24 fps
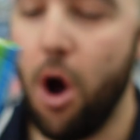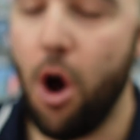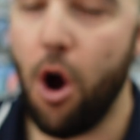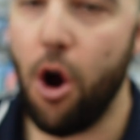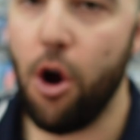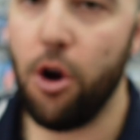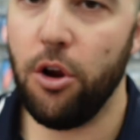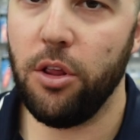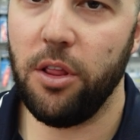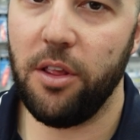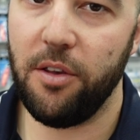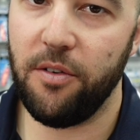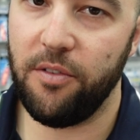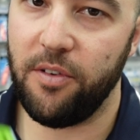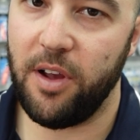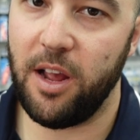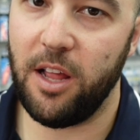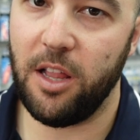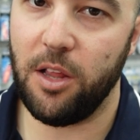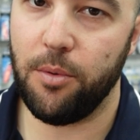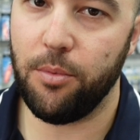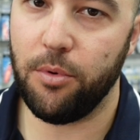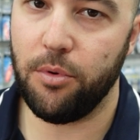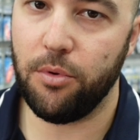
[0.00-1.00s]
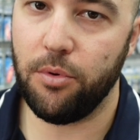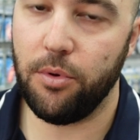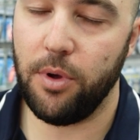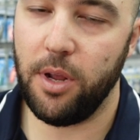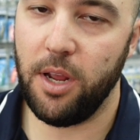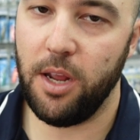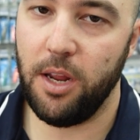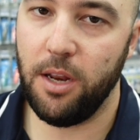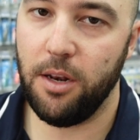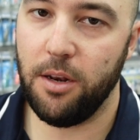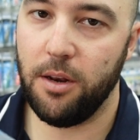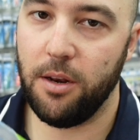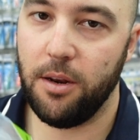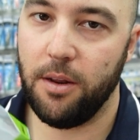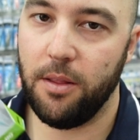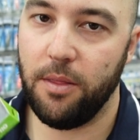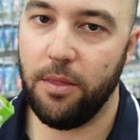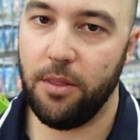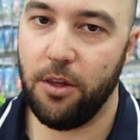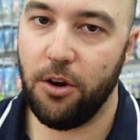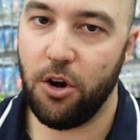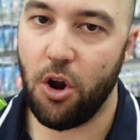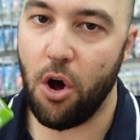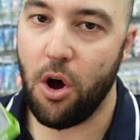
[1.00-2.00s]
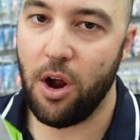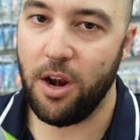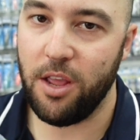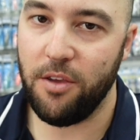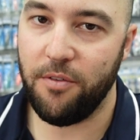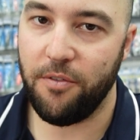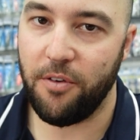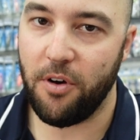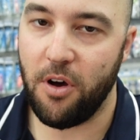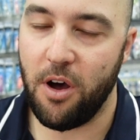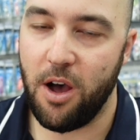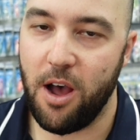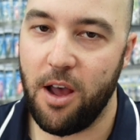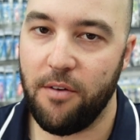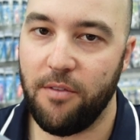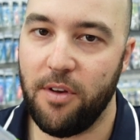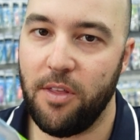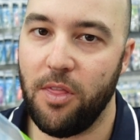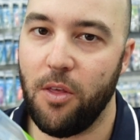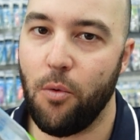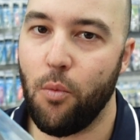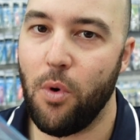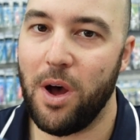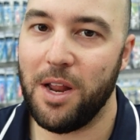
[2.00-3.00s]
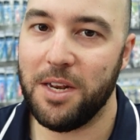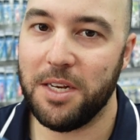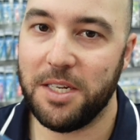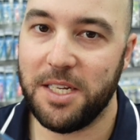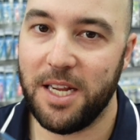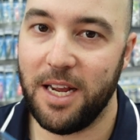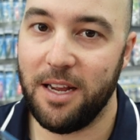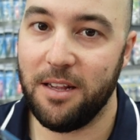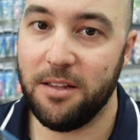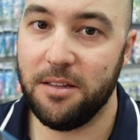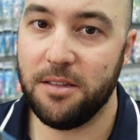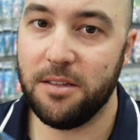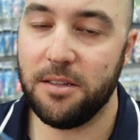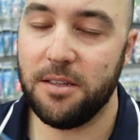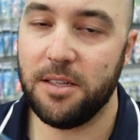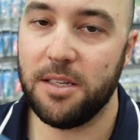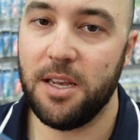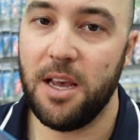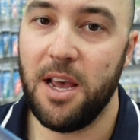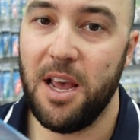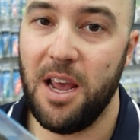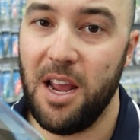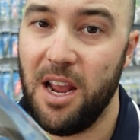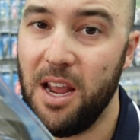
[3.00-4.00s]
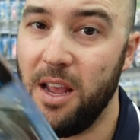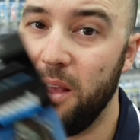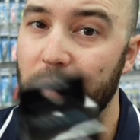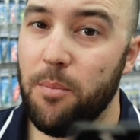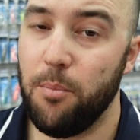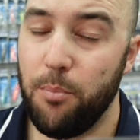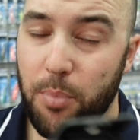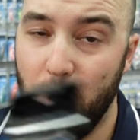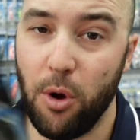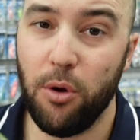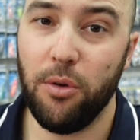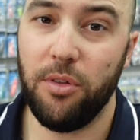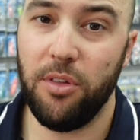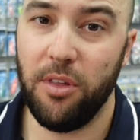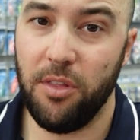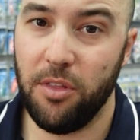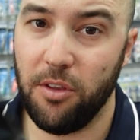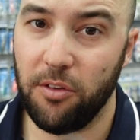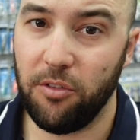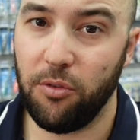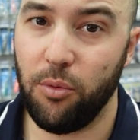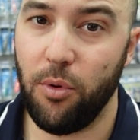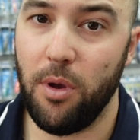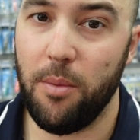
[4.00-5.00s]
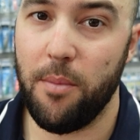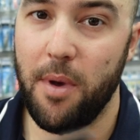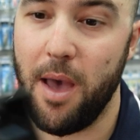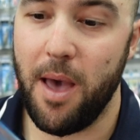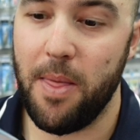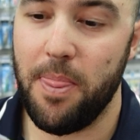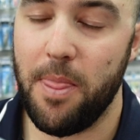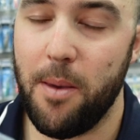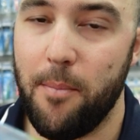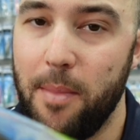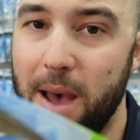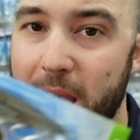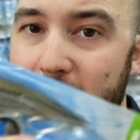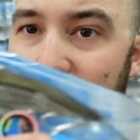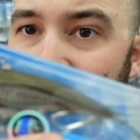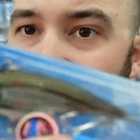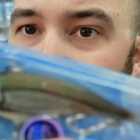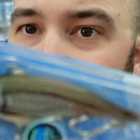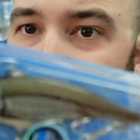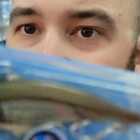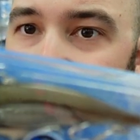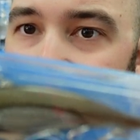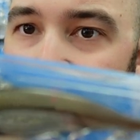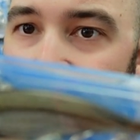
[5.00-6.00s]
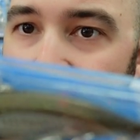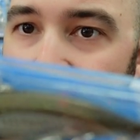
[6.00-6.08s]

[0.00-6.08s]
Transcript: only available in the 95 and the 110s, both in the swim and the max,